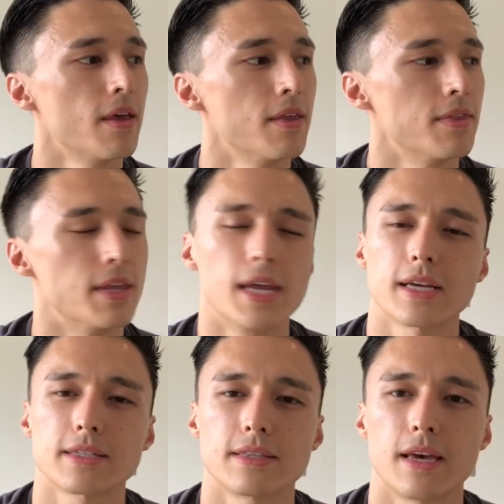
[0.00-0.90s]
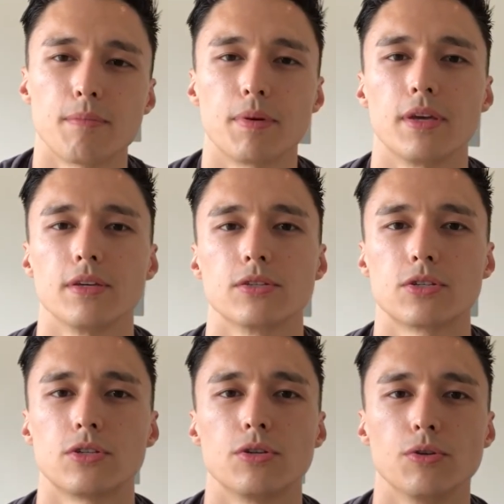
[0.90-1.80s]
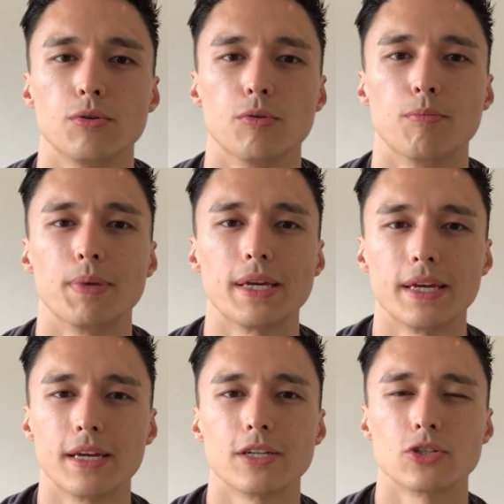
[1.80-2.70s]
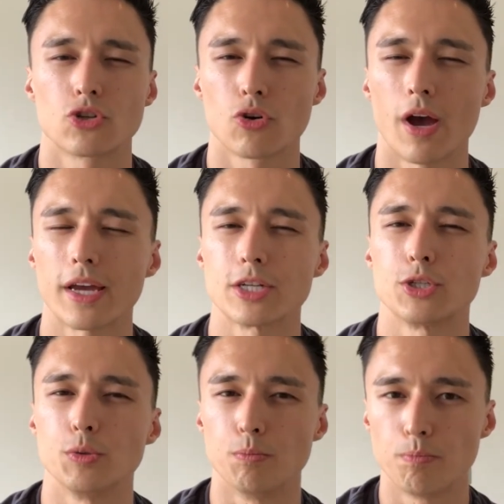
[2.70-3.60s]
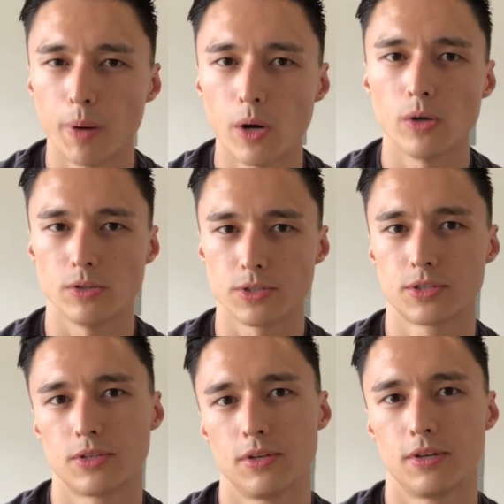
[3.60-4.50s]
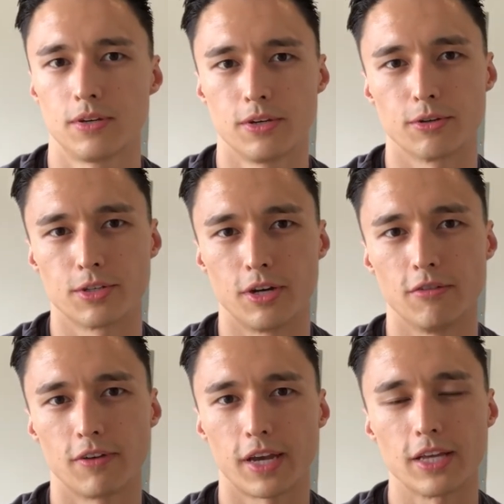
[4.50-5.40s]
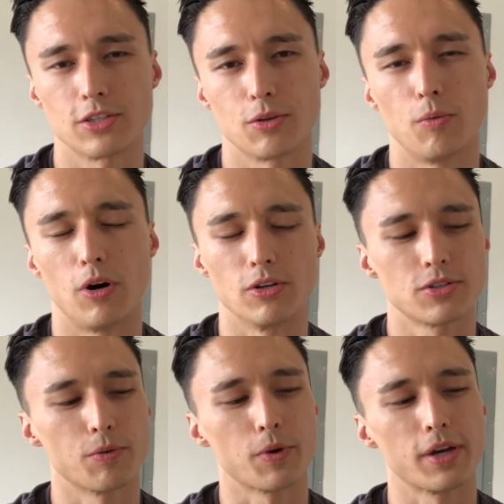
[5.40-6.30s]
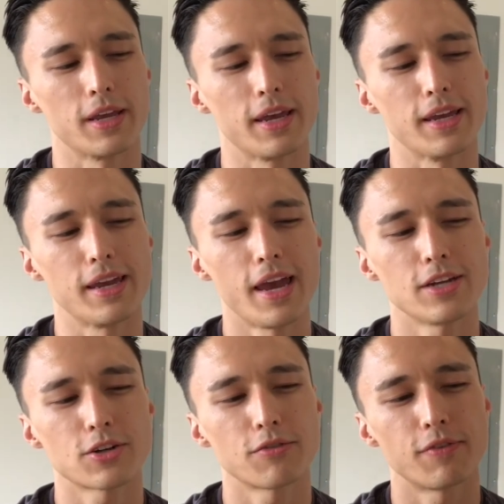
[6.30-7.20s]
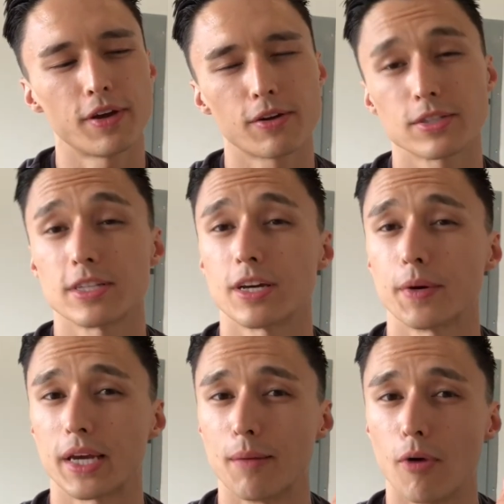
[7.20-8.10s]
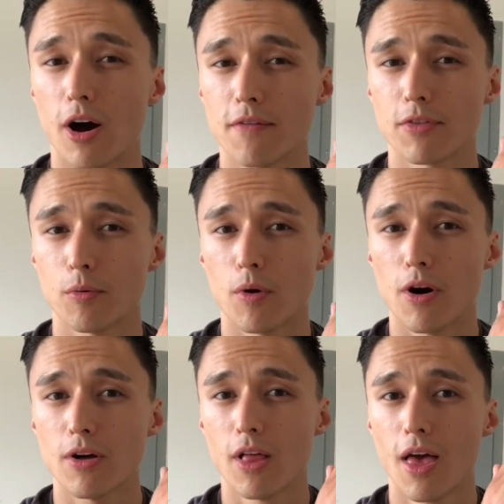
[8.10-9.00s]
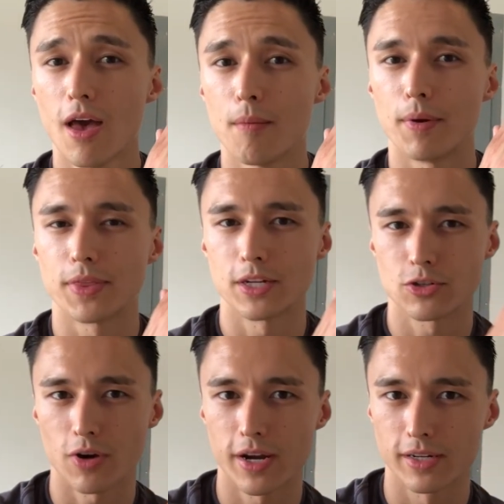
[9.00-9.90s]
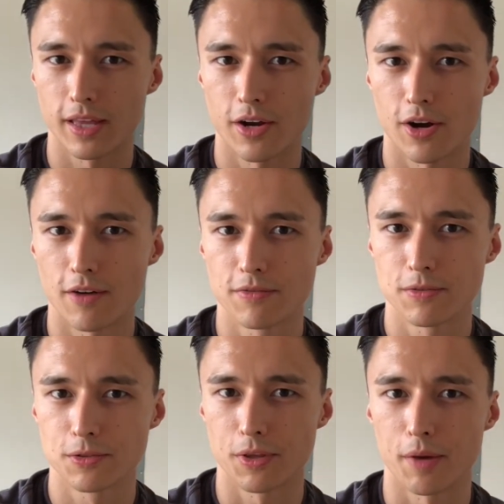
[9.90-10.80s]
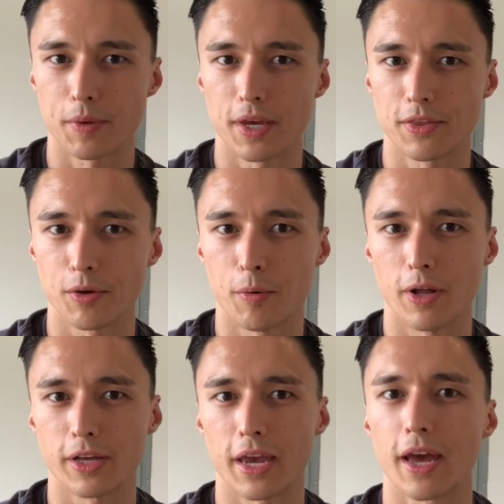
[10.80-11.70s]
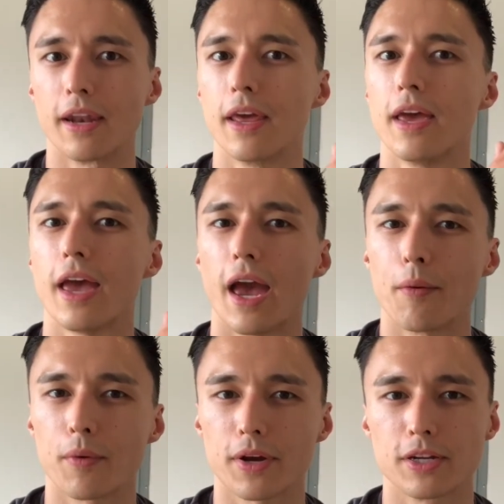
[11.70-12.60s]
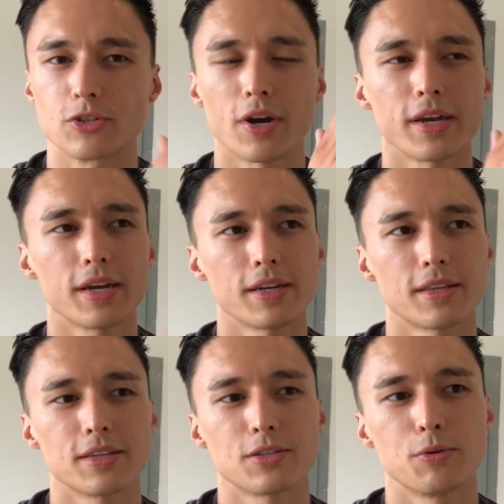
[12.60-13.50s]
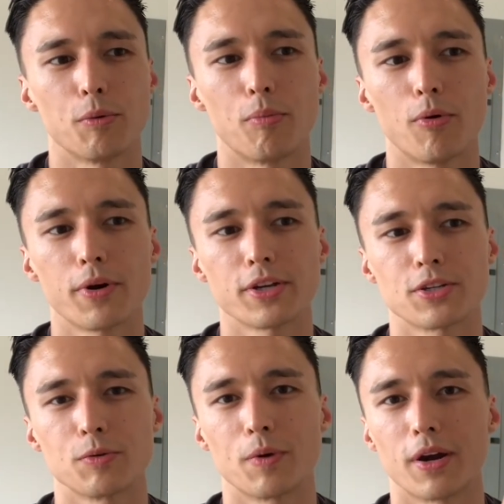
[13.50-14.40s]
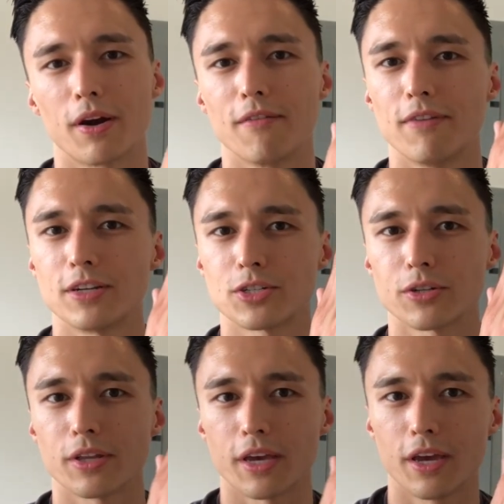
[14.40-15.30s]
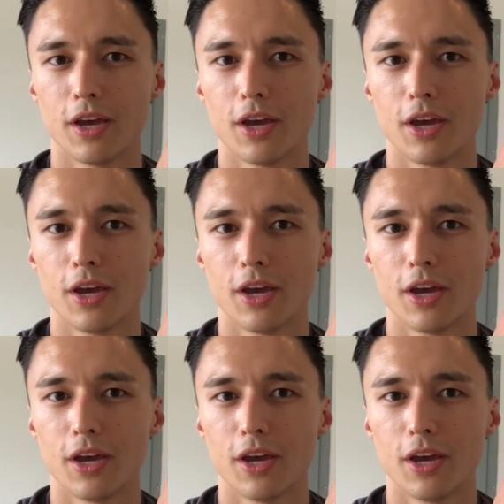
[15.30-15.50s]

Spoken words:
The next step is to begin trying to pulse yourself against the wall. So we're gonna engage our fingers until we come off the wall, but then try and let off so that we hit the wall again. And we're gonna try and get this to a point to where eventually